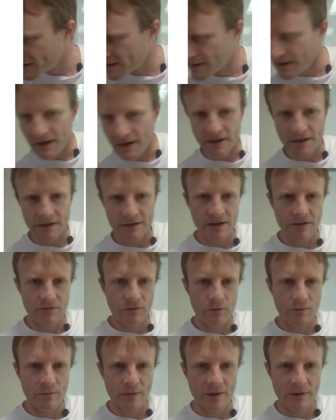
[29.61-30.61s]
I can never
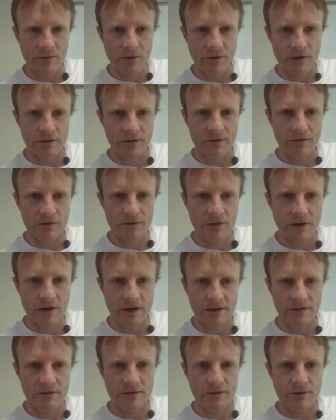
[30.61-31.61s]
remember all the
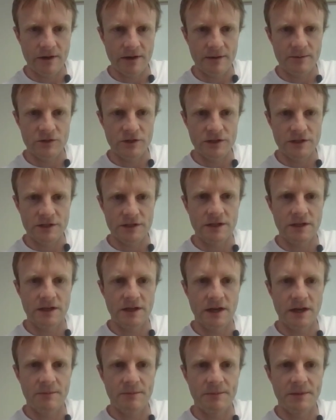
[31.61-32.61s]
signs, so I'm just
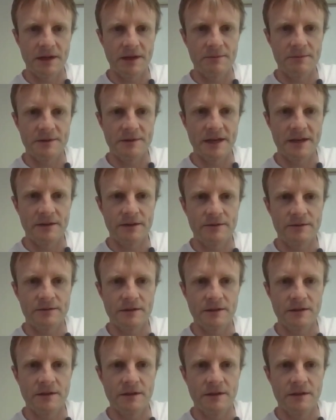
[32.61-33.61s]
copying them down.
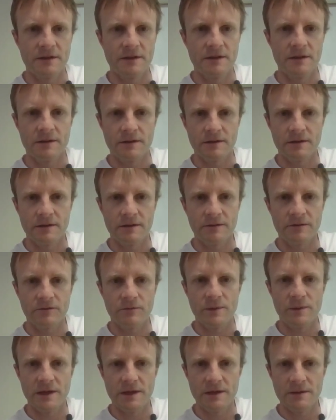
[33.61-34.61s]
Curl of
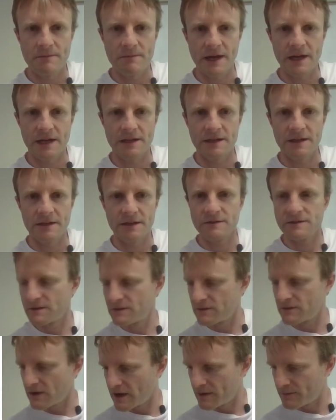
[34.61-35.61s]
B minus the
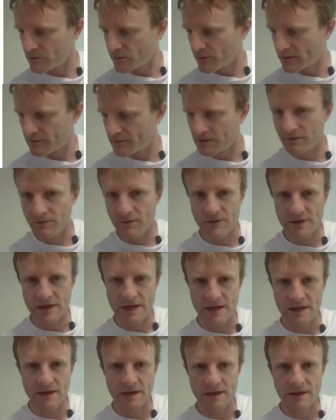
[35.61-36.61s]
time derivative of
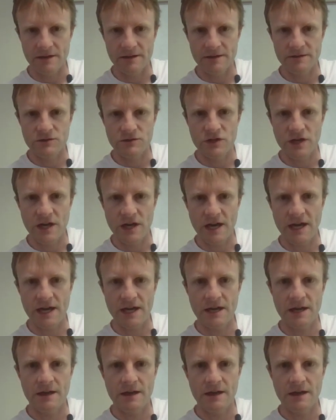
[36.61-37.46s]
E is J.